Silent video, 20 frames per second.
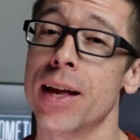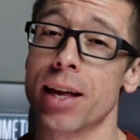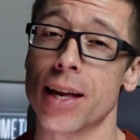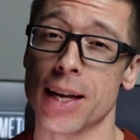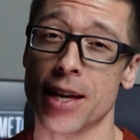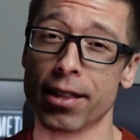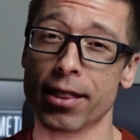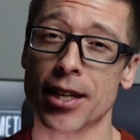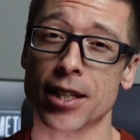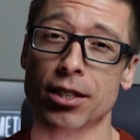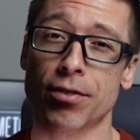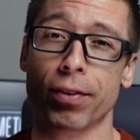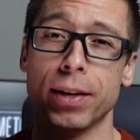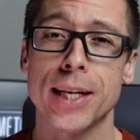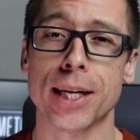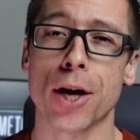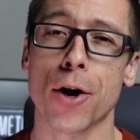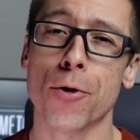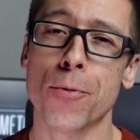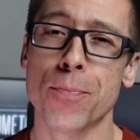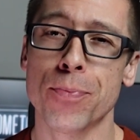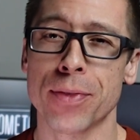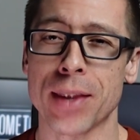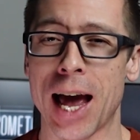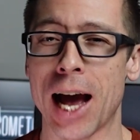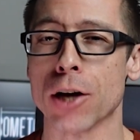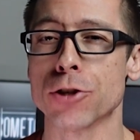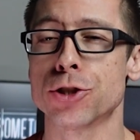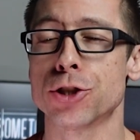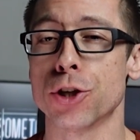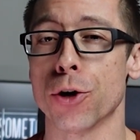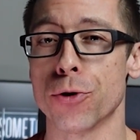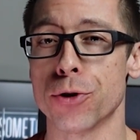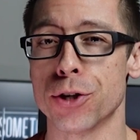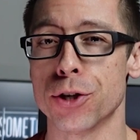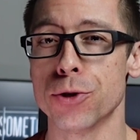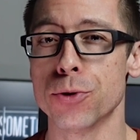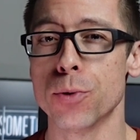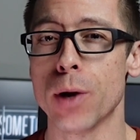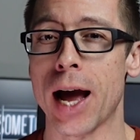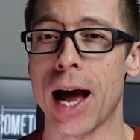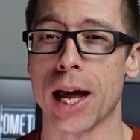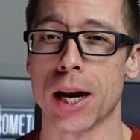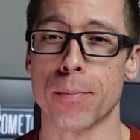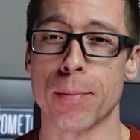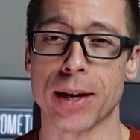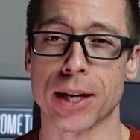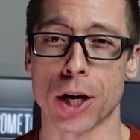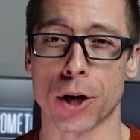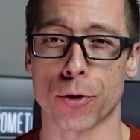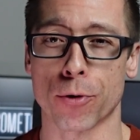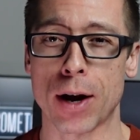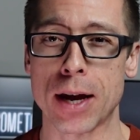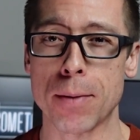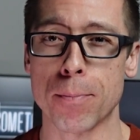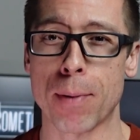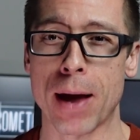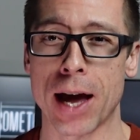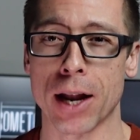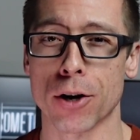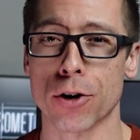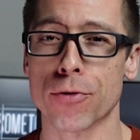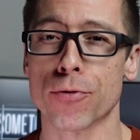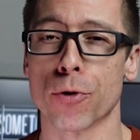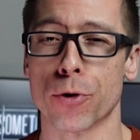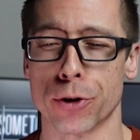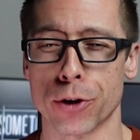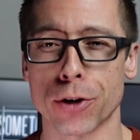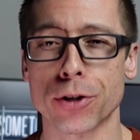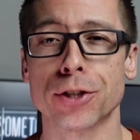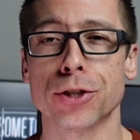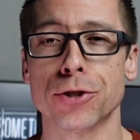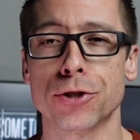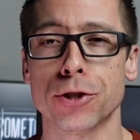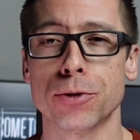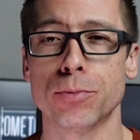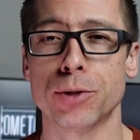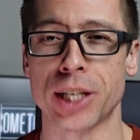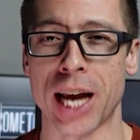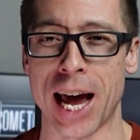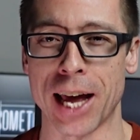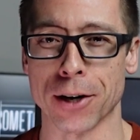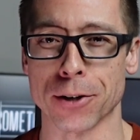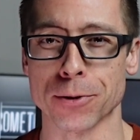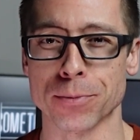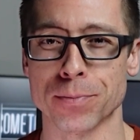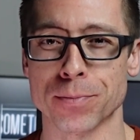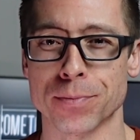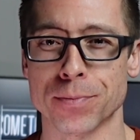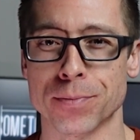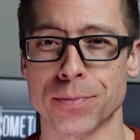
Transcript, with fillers: In this video, I'll show you how to make a great banner for your YouTube channel.